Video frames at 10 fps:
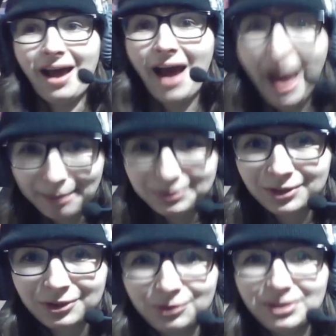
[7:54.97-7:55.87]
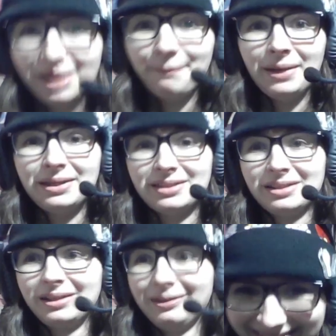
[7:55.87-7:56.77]
Absolutely
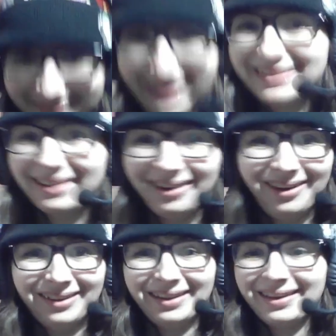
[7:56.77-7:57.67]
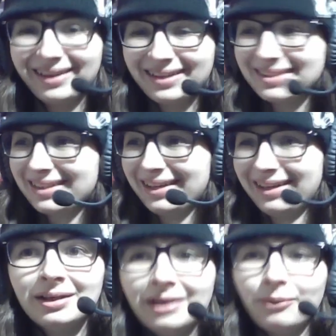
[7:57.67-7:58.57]
amazing. That's all I gotta say.
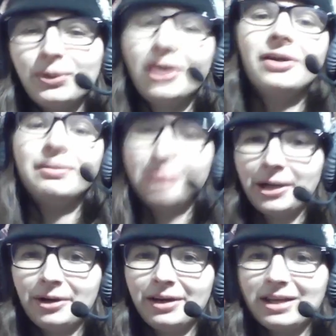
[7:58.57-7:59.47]
We are in paradise,